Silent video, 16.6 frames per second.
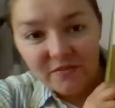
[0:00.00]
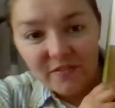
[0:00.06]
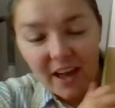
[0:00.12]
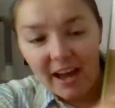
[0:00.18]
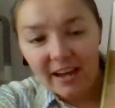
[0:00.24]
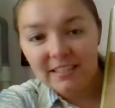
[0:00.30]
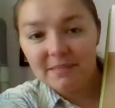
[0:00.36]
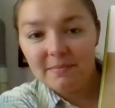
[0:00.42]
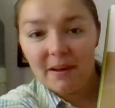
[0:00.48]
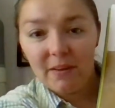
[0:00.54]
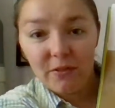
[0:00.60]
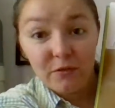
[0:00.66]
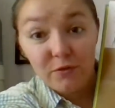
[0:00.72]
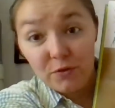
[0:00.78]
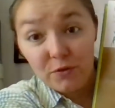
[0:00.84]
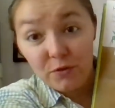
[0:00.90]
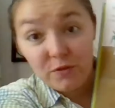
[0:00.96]
facts about the
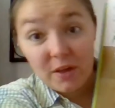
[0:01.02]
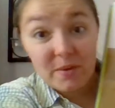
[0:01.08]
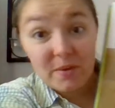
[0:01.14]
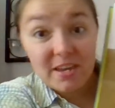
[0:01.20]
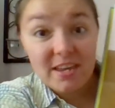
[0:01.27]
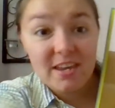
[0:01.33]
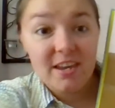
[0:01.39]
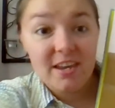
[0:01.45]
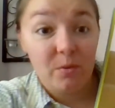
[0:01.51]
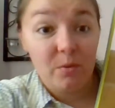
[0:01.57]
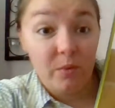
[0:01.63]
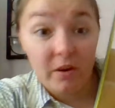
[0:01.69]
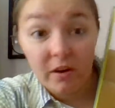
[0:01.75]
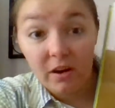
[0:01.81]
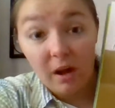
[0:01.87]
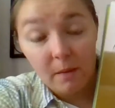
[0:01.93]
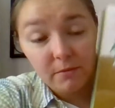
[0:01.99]
food that we eat and where
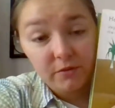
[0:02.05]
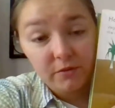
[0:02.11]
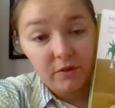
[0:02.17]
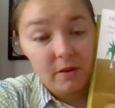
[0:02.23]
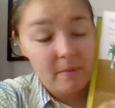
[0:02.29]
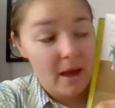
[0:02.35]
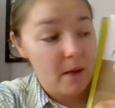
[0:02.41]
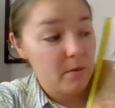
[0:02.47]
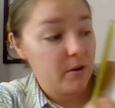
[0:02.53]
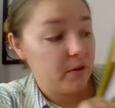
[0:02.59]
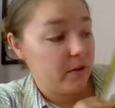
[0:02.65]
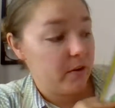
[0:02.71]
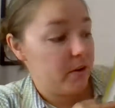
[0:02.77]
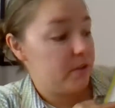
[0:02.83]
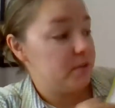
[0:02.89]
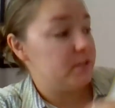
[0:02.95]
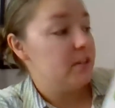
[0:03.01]
it comes from, how it
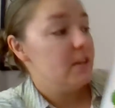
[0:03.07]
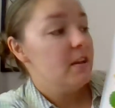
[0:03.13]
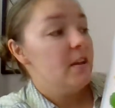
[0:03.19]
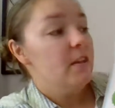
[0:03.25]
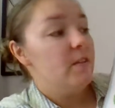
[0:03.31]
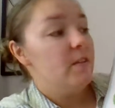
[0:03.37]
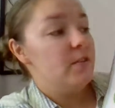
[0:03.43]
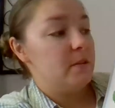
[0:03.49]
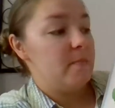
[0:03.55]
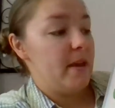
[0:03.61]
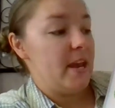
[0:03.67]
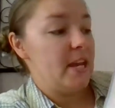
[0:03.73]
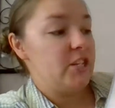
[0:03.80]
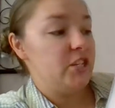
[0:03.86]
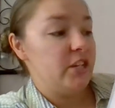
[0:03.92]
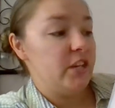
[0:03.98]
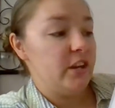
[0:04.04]
grows. There's a
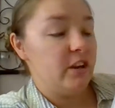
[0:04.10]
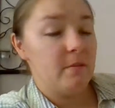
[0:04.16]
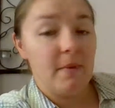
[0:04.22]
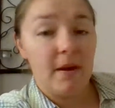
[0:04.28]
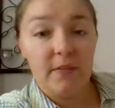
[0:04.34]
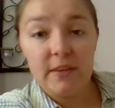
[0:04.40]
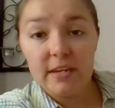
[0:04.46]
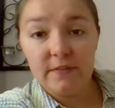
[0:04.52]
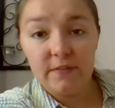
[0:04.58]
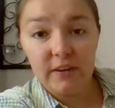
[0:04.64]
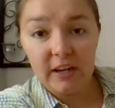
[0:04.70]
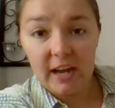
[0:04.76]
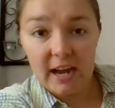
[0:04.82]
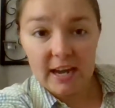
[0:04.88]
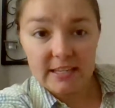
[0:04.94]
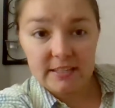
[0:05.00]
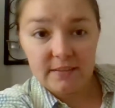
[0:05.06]
page in here about the different
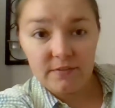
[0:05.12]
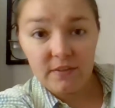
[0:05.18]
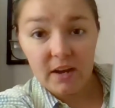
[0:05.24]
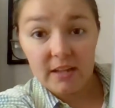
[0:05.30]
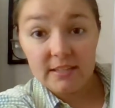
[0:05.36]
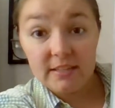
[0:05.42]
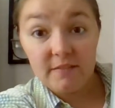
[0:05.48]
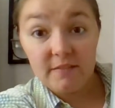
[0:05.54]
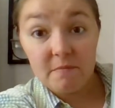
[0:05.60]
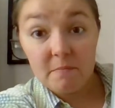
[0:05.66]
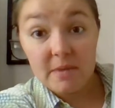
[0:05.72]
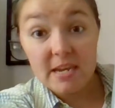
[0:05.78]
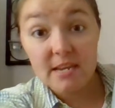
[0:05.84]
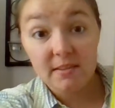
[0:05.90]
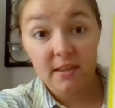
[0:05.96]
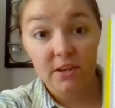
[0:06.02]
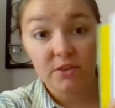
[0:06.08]
kinds of cuts of
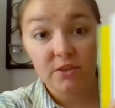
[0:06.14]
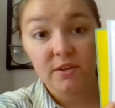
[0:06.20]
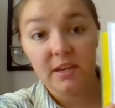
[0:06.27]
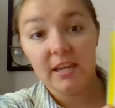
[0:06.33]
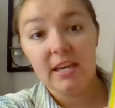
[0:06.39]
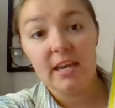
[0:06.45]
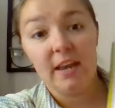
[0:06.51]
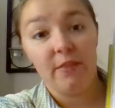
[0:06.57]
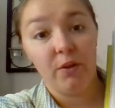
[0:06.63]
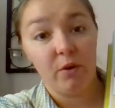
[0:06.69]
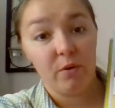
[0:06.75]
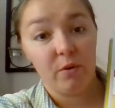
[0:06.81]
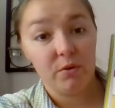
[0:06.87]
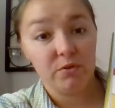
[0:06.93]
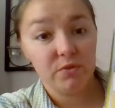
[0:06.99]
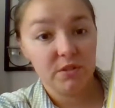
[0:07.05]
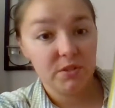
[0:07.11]
meat that you can get at the
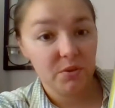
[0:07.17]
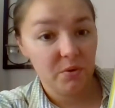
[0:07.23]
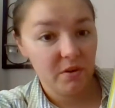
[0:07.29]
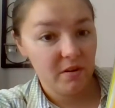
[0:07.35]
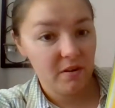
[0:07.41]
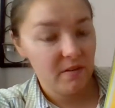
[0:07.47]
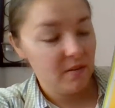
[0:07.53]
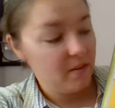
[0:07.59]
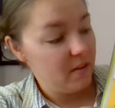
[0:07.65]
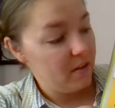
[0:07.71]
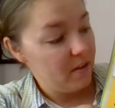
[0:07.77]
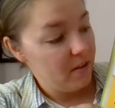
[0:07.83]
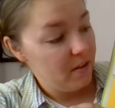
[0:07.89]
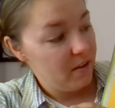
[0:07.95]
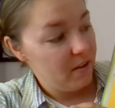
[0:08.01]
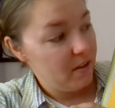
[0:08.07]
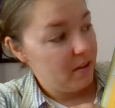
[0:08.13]
grocery store.
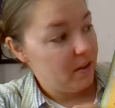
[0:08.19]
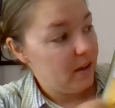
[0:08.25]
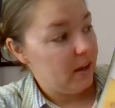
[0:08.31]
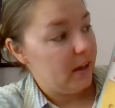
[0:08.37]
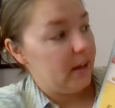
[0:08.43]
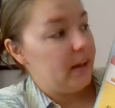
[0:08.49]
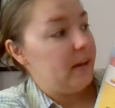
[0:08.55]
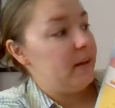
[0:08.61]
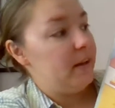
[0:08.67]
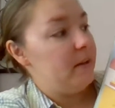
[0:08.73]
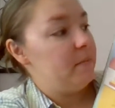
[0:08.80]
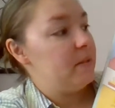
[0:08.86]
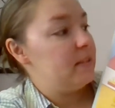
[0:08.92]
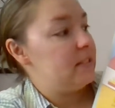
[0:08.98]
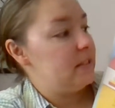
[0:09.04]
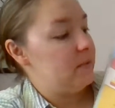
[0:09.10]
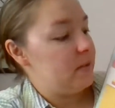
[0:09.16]

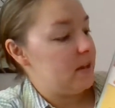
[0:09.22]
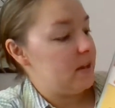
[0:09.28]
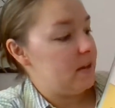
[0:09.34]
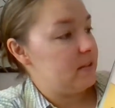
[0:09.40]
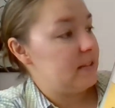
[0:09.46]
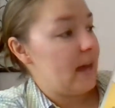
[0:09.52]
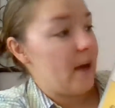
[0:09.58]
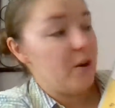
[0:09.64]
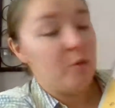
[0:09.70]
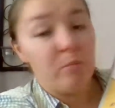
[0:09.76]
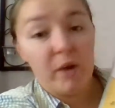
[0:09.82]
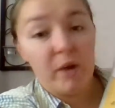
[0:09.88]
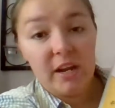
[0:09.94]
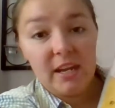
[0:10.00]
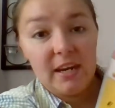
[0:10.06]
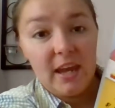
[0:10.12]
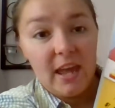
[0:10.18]
Let's see what else. How to
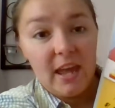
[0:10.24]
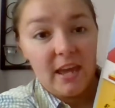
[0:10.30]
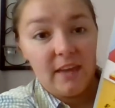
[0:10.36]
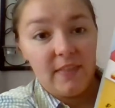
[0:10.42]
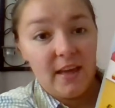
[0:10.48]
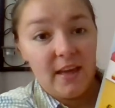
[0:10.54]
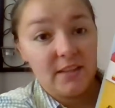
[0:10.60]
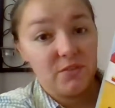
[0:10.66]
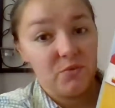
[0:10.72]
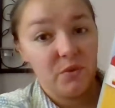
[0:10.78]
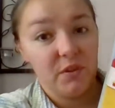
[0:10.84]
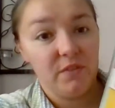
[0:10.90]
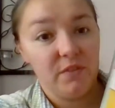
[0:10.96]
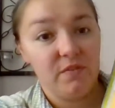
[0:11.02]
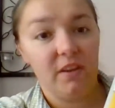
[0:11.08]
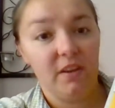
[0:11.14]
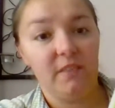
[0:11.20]
break an egg. That's really
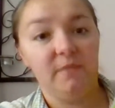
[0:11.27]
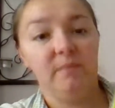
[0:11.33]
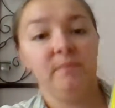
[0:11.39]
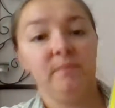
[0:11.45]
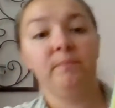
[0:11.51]
fun.